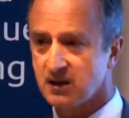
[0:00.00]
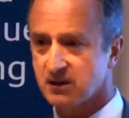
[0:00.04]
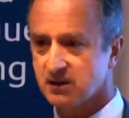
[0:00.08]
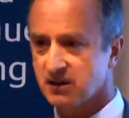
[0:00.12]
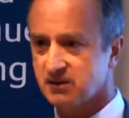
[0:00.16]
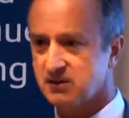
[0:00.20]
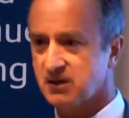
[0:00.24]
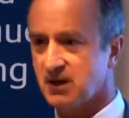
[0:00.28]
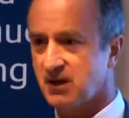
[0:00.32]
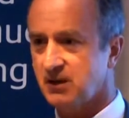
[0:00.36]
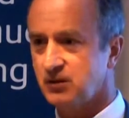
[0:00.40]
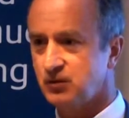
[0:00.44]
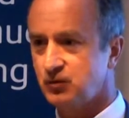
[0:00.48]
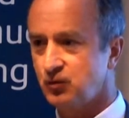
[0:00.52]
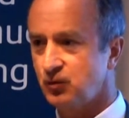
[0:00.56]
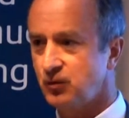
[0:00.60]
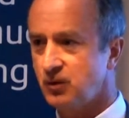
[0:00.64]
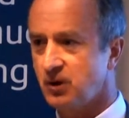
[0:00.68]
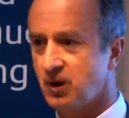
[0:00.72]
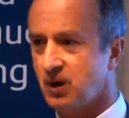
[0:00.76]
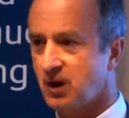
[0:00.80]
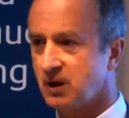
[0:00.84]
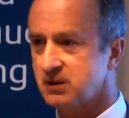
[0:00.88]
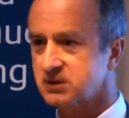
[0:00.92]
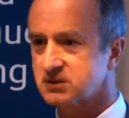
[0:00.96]
that I do
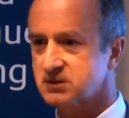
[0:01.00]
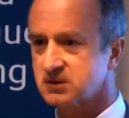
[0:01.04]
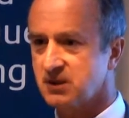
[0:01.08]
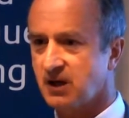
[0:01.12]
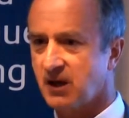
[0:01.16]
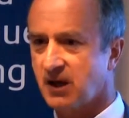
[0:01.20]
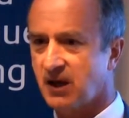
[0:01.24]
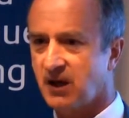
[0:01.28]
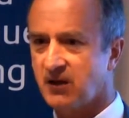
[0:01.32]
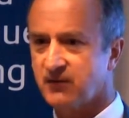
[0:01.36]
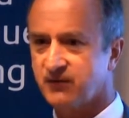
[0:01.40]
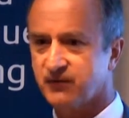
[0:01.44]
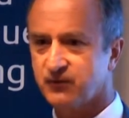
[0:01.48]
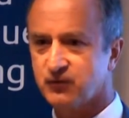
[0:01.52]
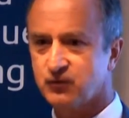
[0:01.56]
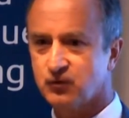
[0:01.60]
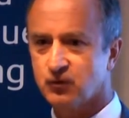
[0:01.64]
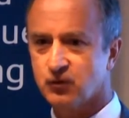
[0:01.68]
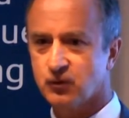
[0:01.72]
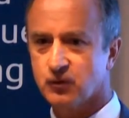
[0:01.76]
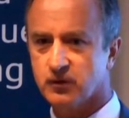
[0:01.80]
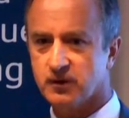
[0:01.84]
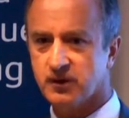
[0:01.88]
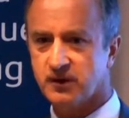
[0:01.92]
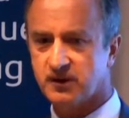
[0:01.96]
not have
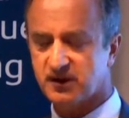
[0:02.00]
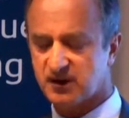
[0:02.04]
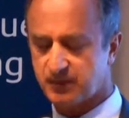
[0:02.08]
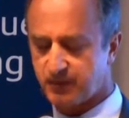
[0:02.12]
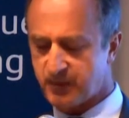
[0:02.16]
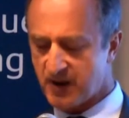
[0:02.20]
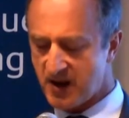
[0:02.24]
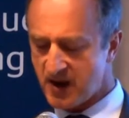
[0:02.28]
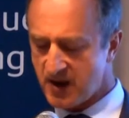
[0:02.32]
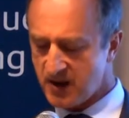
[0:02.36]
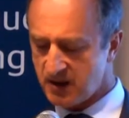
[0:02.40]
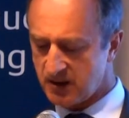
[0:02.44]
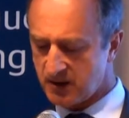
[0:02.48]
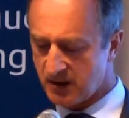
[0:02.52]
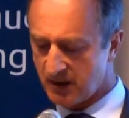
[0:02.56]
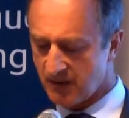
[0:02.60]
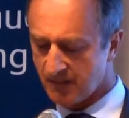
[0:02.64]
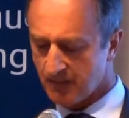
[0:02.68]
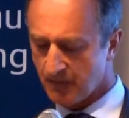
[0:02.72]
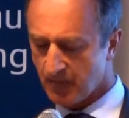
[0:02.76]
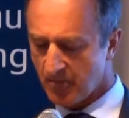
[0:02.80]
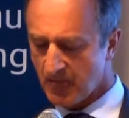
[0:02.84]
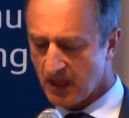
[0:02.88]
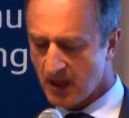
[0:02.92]
to explain.